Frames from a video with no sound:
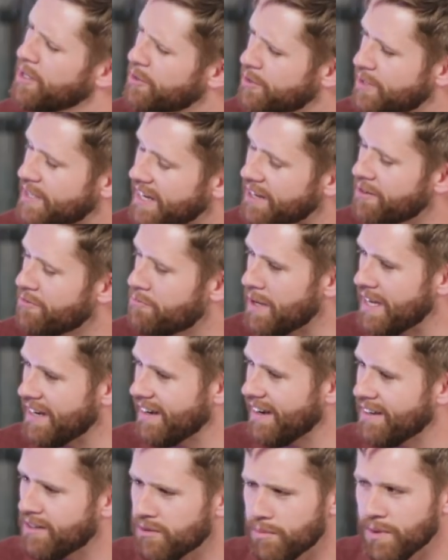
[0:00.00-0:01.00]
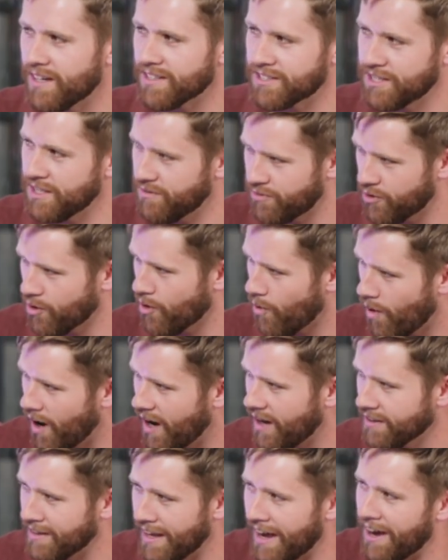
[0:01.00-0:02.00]
But you say you've been into blockchain for a
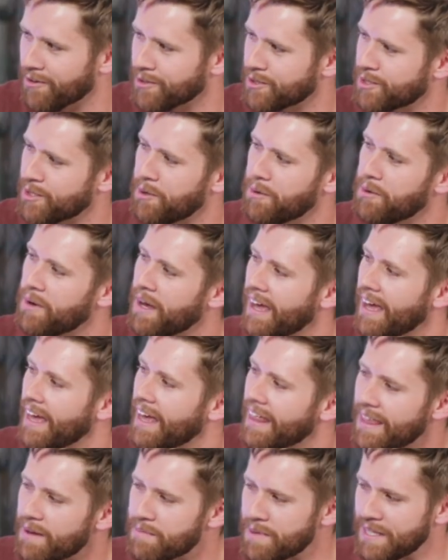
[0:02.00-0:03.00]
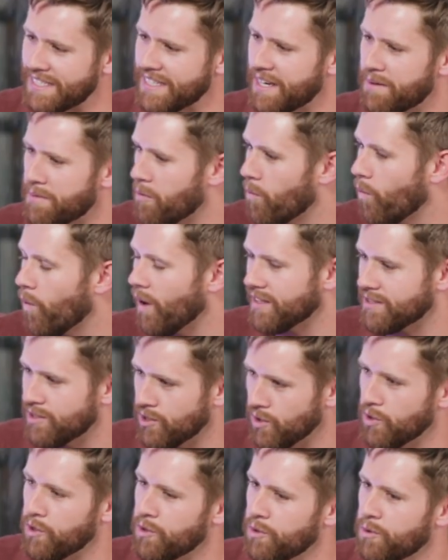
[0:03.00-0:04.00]
while now. So that being said, I mean, what
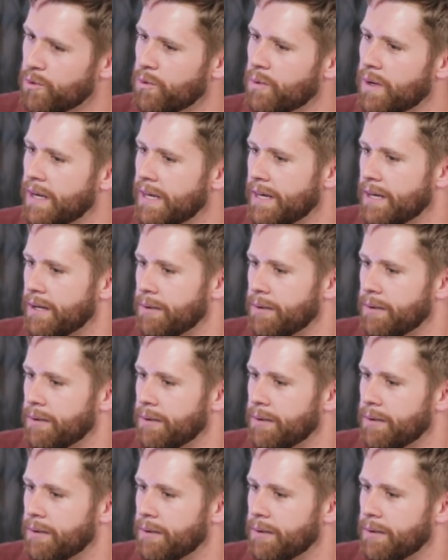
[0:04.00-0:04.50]
to you?